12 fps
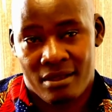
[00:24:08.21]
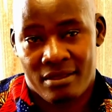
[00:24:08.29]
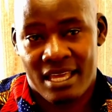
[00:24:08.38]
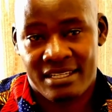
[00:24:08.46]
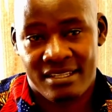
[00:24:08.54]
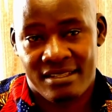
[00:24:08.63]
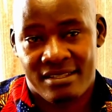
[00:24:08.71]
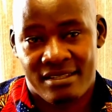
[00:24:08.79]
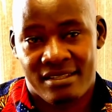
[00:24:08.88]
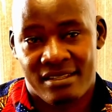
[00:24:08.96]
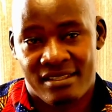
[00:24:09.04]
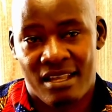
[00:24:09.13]
That is
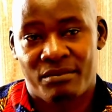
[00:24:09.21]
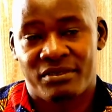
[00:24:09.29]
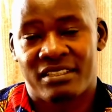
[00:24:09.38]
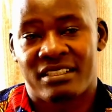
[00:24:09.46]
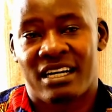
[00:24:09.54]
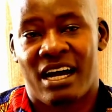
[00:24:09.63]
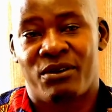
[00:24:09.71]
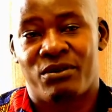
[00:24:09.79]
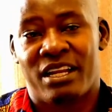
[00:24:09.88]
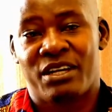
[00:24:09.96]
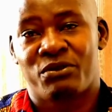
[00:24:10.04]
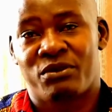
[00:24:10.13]
something I would
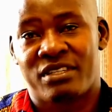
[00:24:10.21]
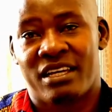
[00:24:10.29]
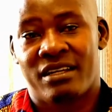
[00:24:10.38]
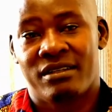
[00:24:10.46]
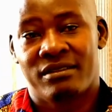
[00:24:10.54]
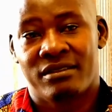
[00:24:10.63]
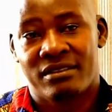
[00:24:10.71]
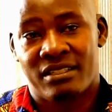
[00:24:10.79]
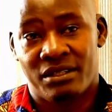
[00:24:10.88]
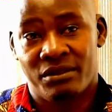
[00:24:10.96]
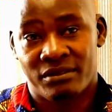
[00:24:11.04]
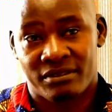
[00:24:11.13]
like to tell
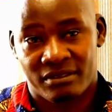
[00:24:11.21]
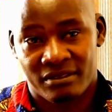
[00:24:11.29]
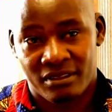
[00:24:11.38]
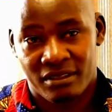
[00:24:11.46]
the youth.